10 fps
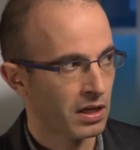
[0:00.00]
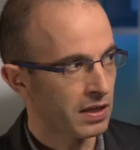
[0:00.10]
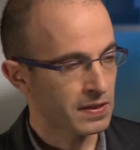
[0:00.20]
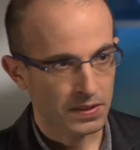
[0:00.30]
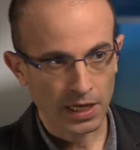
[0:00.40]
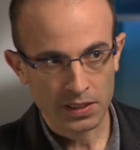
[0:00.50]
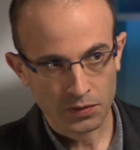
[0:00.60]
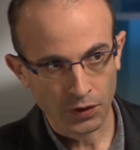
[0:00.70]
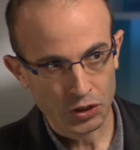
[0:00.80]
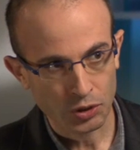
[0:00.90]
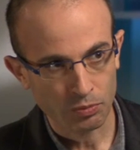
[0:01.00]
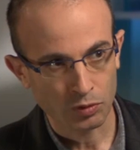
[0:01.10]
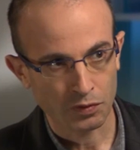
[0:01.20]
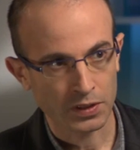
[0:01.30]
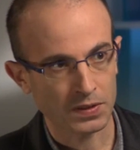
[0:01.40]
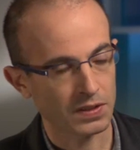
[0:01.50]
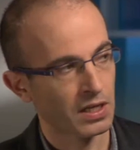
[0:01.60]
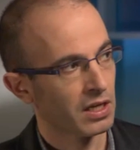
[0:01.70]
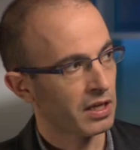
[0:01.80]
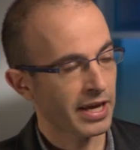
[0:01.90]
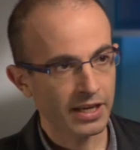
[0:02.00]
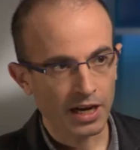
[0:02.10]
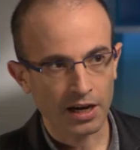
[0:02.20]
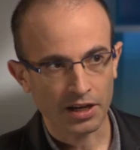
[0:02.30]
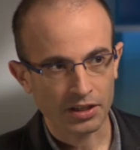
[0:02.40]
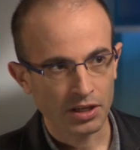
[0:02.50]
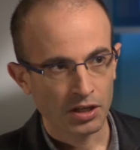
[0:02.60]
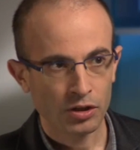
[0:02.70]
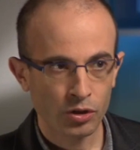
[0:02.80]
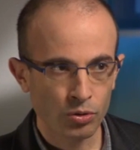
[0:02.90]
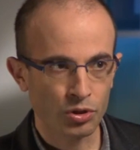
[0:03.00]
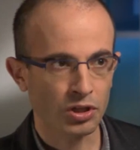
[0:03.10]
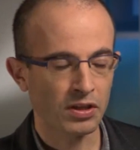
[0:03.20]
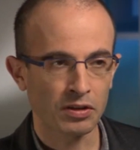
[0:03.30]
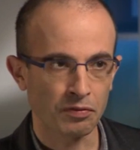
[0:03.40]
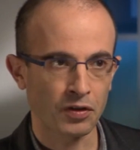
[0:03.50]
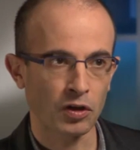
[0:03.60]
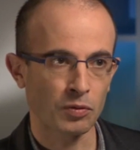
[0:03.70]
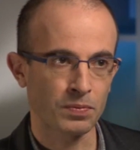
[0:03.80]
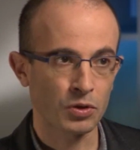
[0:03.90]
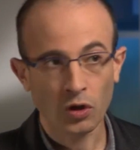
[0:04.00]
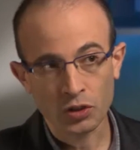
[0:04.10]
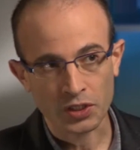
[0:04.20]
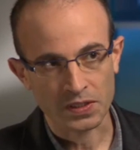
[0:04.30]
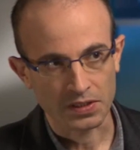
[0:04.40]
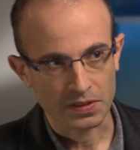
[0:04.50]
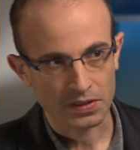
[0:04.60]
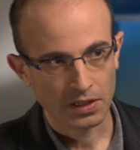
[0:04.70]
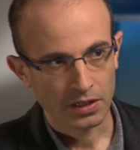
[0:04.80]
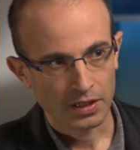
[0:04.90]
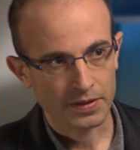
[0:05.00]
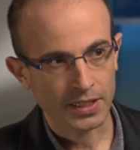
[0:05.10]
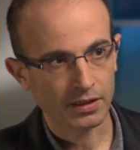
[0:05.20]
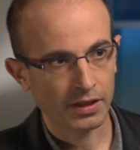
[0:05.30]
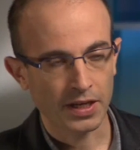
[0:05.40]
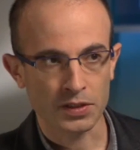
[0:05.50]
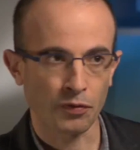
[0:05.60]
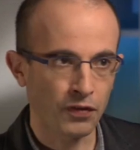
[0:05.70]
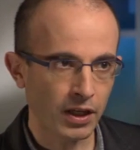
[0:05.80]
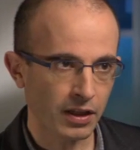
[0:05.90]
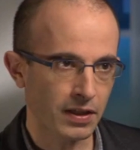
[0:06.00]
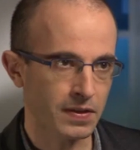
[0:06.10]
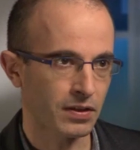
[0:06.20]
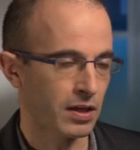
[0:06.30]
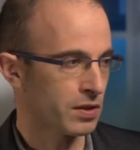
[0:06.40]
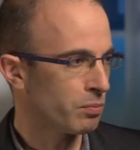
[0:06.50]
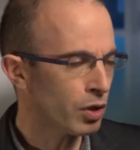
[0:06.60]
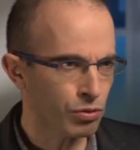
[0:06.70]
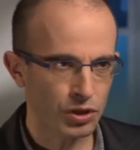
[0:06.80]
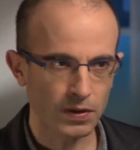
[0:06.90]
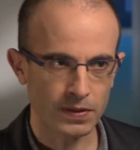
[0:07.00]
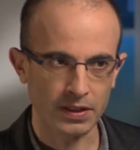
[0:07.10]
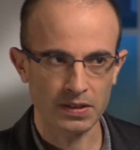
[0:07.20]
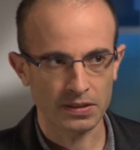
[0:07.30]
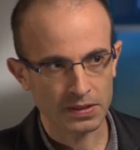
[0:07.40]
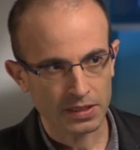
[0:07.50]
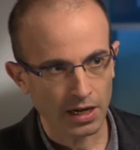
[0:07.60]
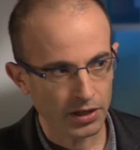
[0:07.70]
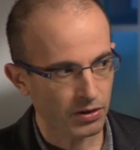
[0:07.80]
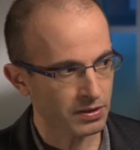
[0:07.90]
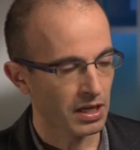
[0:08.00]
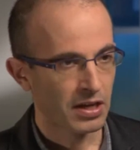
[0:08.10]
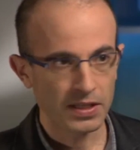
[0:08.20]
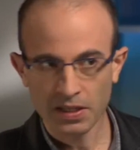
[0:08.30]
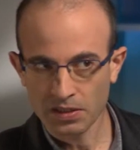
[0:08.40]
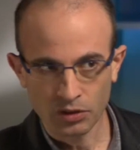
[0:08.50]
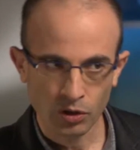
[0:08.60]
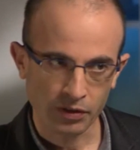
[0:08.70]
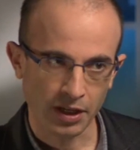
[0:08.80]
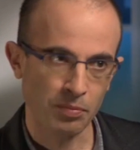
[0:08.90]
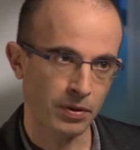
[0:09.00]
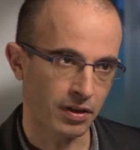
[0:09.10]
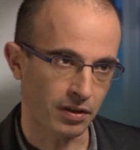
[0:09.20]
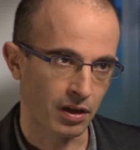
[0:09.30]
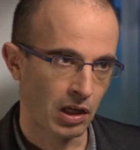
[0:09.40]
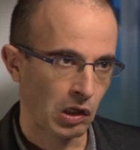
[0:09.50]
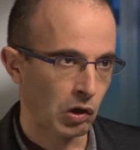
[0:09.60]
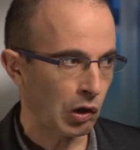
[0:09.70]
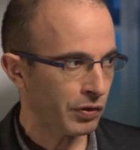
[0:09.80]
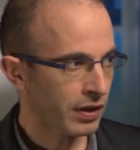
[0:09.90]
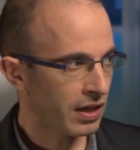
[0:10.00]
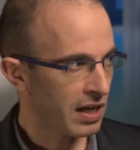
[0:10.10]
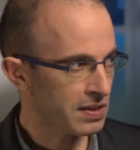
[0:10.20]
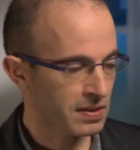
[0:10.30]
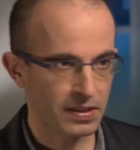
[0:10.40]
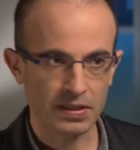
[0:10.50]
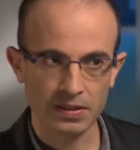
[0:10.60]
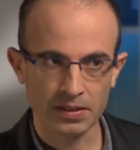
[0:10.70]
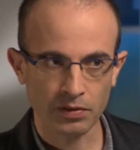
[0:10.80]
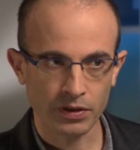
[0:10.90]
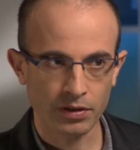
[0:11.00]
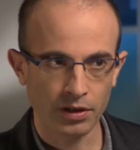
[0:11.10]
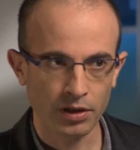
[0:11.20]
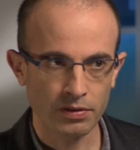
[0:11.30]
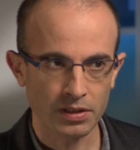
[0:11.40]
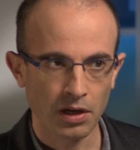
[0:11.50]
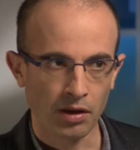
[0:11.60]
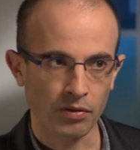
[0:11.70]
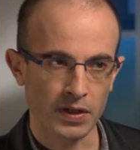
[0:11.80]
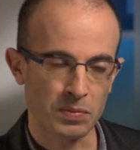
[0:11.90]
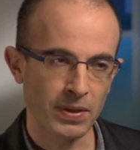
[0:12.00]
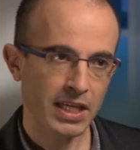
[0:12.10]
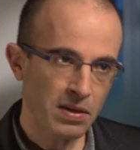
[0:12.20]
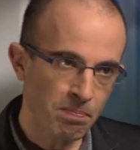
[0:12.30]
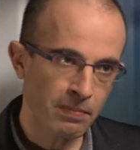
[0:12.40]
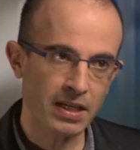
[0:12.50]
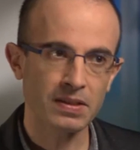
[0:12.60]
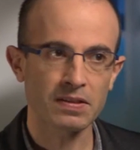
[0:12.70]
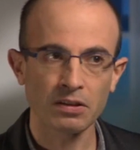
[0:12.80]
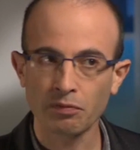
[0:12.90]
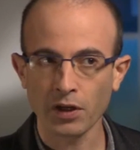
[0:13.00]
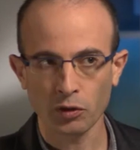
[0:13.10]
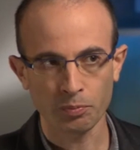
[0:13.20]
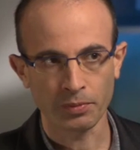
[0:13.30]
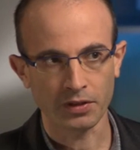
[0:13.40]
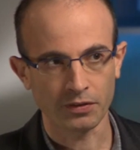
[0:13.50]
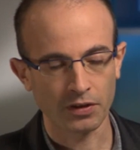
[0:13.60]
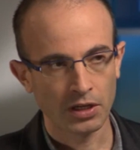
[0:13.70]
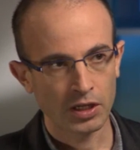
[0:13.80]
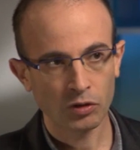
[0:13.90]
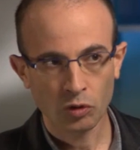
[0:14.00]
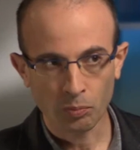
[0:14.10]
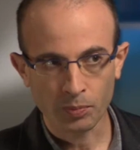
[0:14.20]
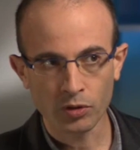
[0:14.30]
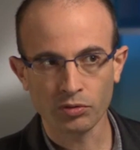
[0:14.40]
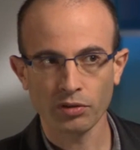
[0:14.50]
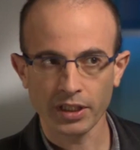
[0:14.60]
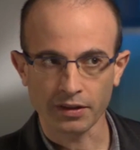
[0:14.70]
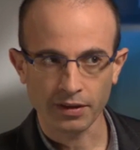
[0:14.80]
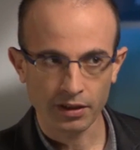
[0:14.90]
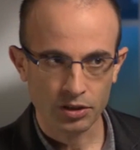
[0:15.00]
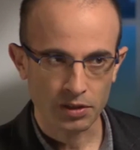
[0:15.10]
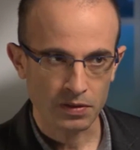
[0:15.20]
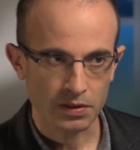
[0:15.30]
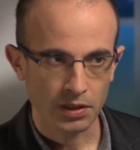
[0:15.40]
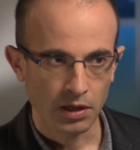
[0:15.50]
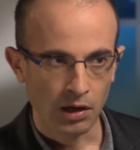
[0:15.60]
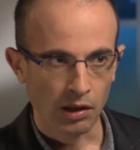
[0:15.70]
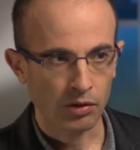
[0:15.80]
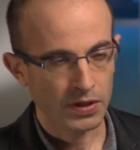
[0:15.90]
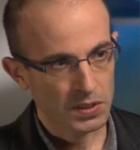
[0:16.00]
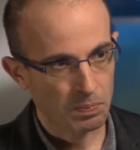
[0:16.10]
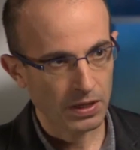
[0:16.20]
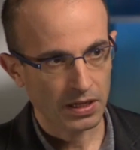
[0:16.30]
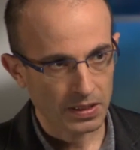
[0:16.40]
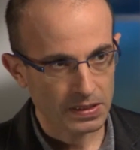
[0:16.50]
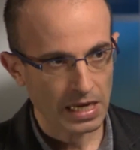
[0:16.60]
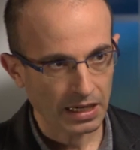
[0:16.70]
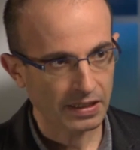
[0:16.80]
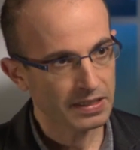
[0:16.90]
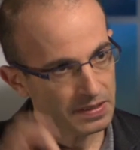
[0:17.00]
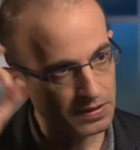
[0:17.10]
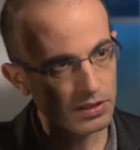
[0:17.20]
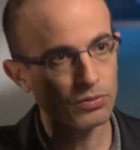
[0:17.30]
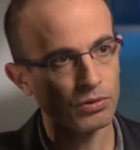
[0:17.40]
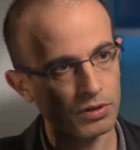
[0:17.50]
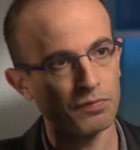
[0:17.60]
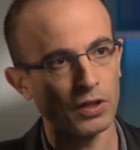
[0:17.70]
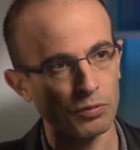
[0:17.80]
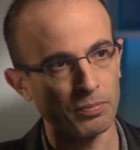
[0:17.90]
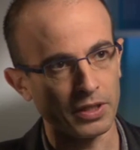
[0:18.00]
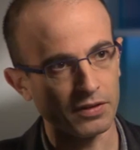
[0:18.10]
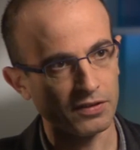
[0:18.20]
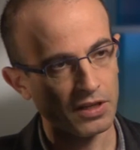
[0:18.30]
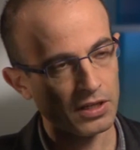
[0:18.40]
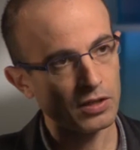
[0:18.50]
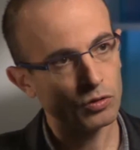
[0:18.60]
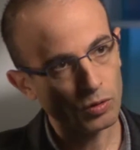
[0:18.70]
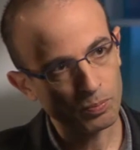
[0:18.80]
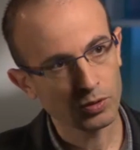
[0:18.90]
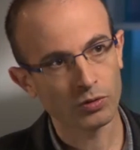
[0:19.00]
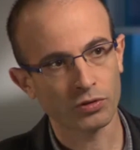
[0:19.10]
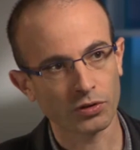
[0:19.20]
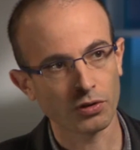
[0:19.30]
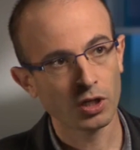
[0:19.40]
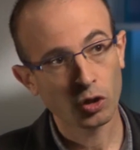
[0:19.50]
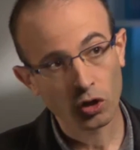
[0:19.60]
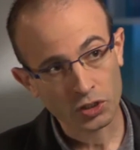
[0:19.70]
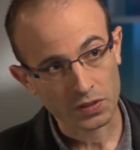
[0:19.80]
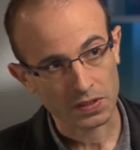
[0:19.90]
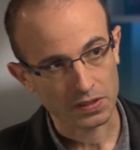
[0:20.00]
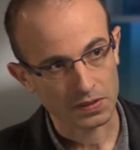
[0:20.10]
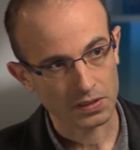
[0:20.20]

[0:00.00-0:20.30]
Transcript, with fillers: In science fiction movies, AI usually develops consciousness. It suddenly has feelings, it has emotions, it has desires. This is not happening. Over the last 60, 70 years, there has been immense development in computer intelligence, there has been exactly zero development in computer consciousness.